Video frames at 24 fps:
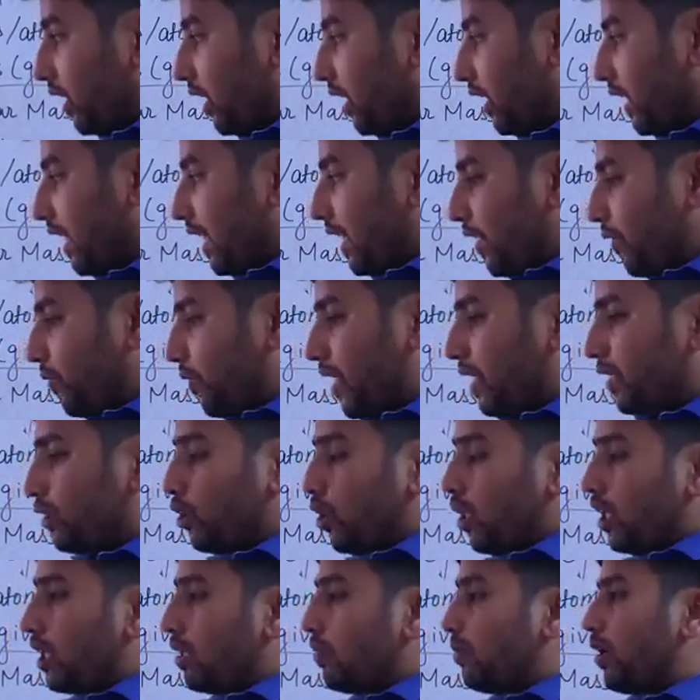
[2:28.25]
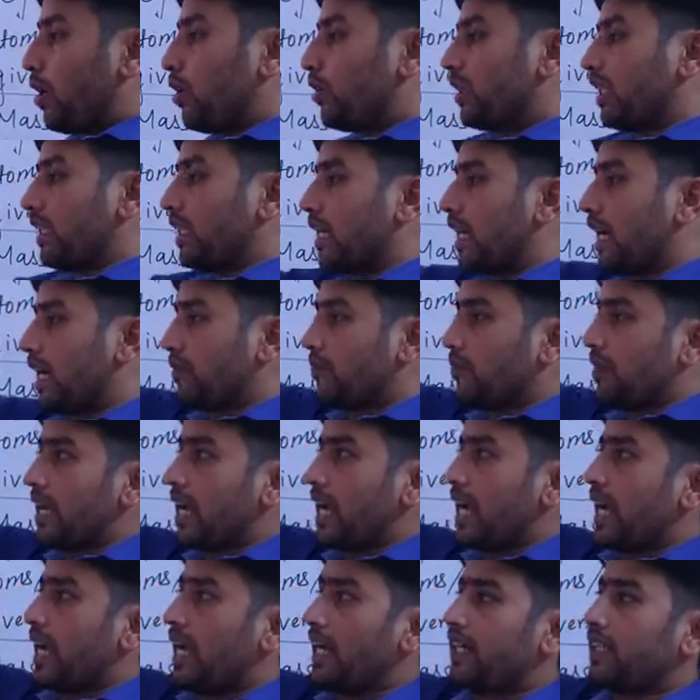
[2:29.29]
That if I talk about that my
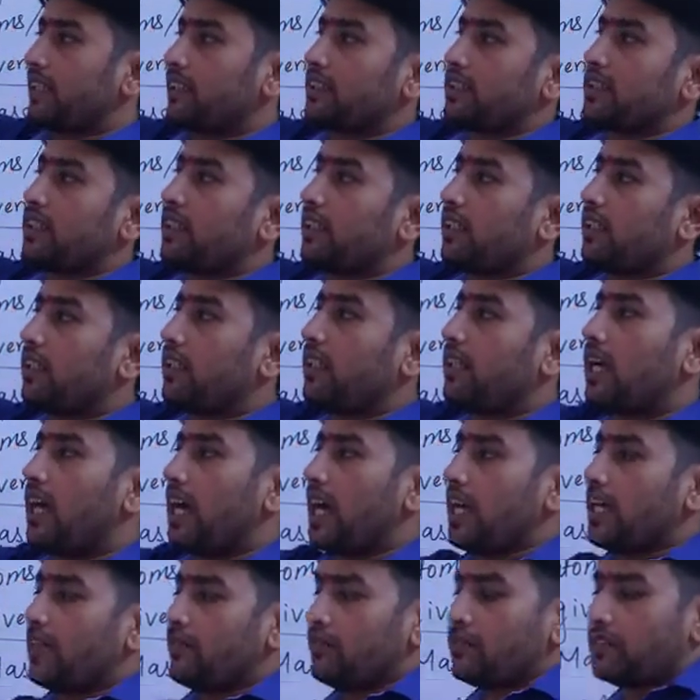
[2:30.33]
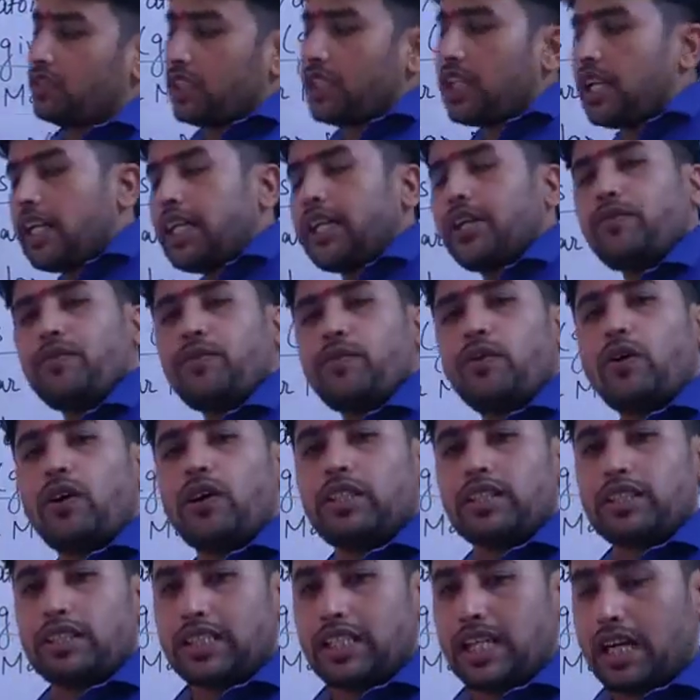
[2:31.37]
hand is here and if suddenly it
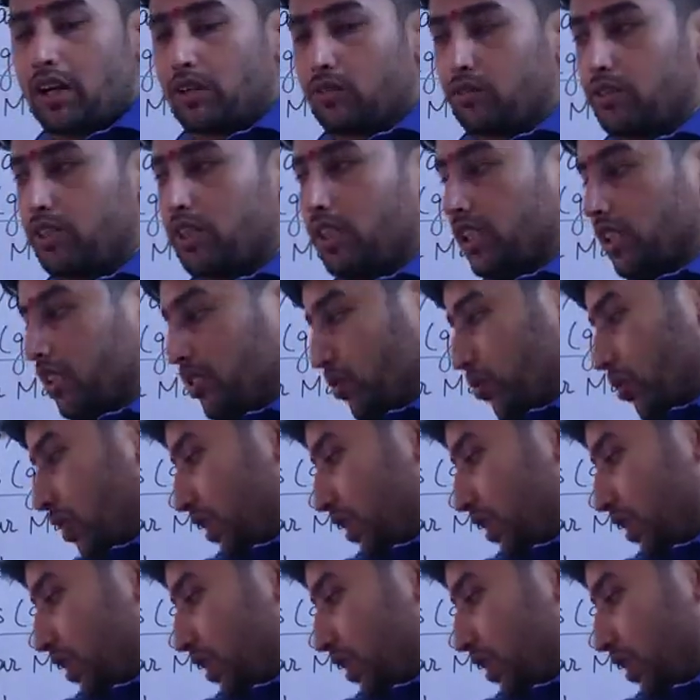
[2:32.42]
falls down, so